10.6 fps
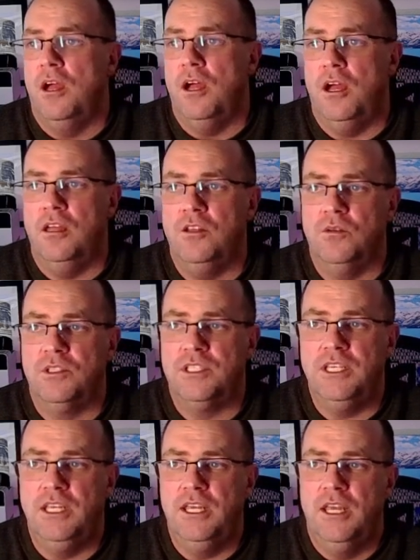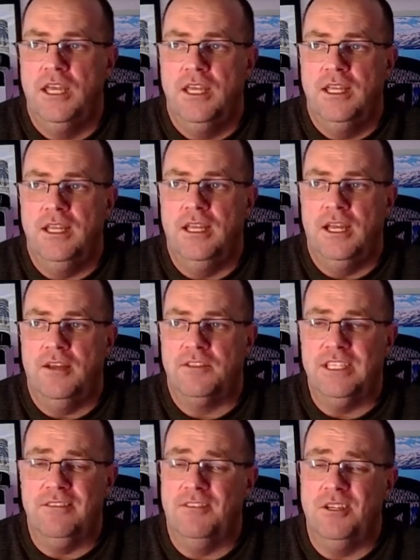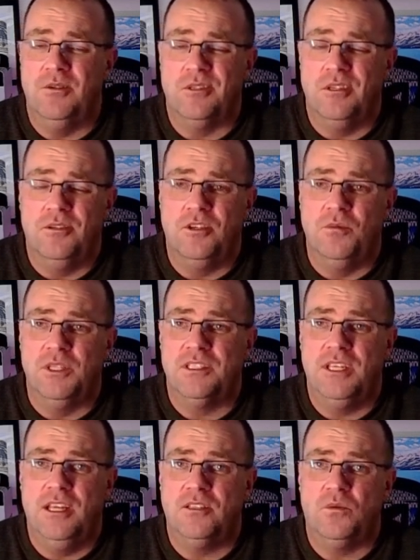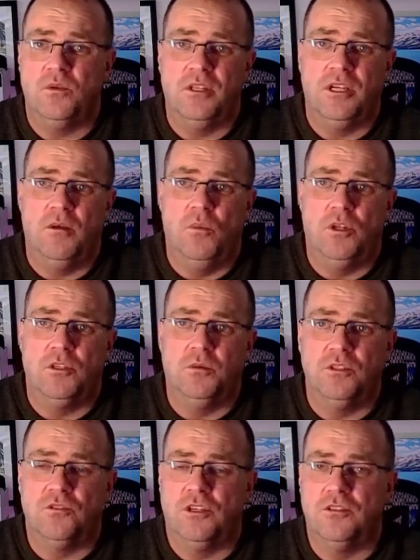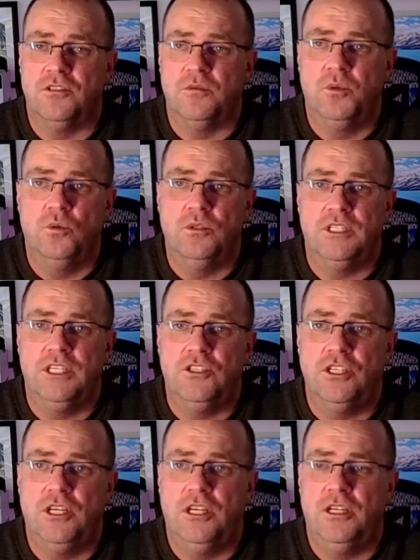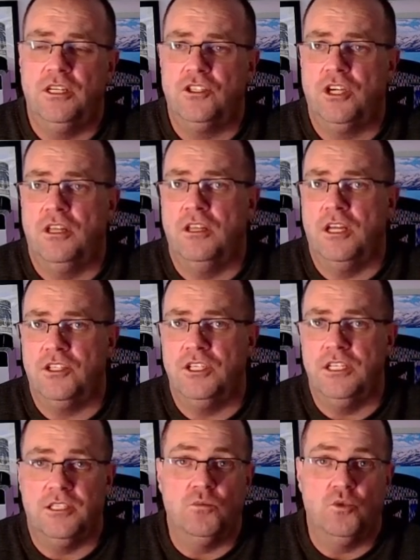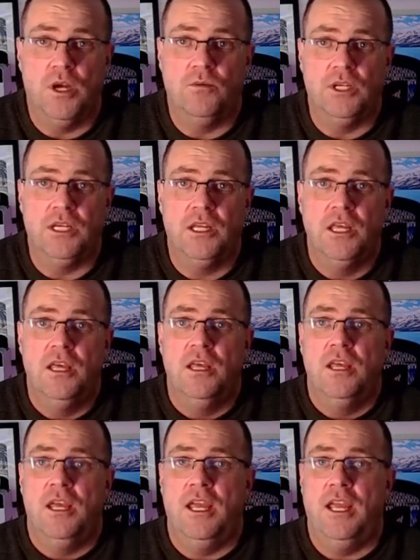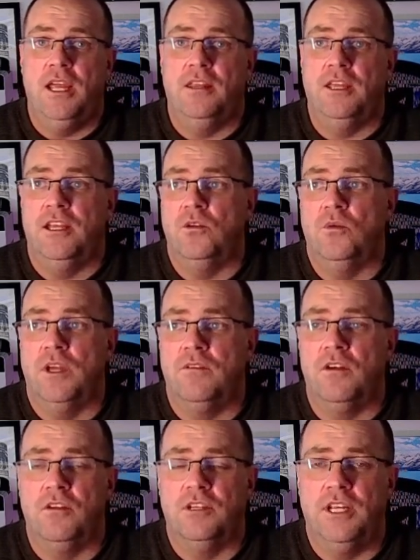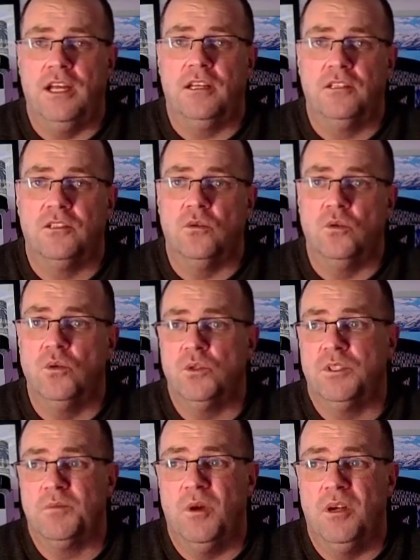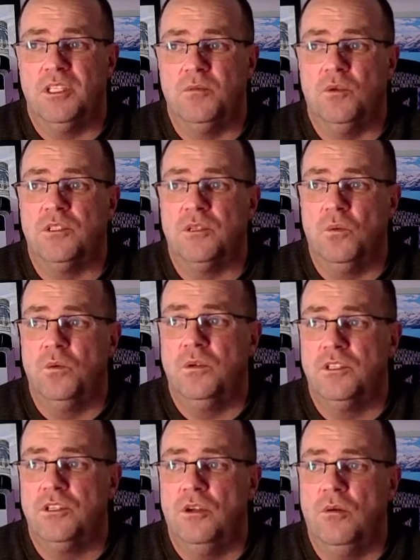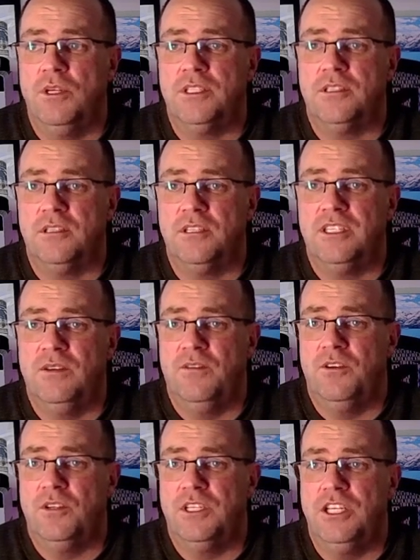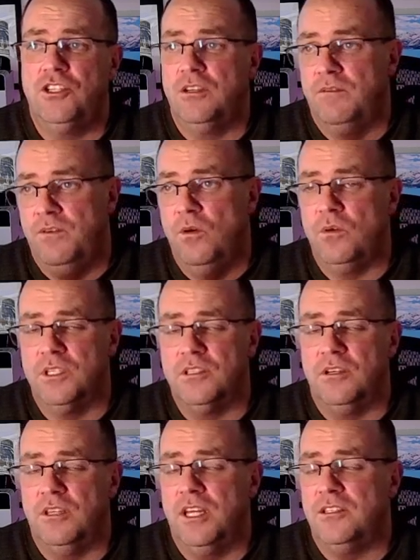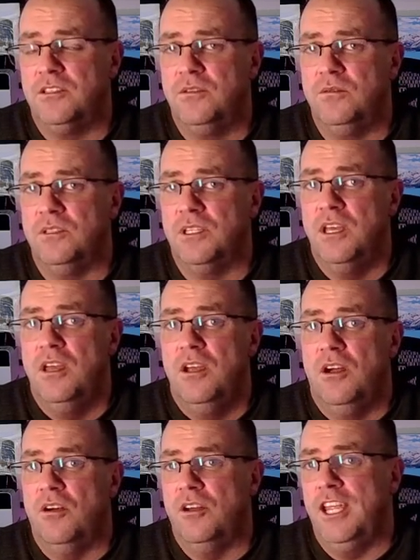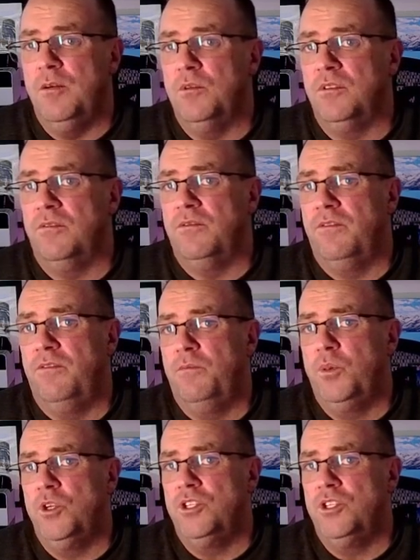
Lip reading: You'll see, I've seen videos on YouTube in the States where they got multiple instructors in the pool teaching, and a child actually ends up drowning and they had no lifeguard on deck. So who's responsible? So we should always, if you're teaching a focus on that student, are you able to put